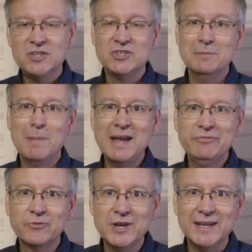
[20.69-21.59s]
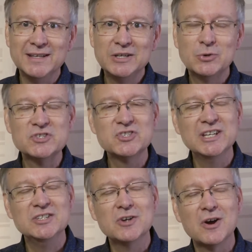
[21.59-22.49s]
to my friend,
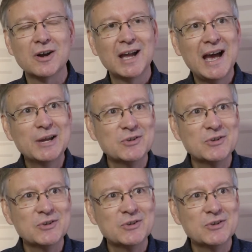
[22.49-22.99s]
Christine Darg. Hi,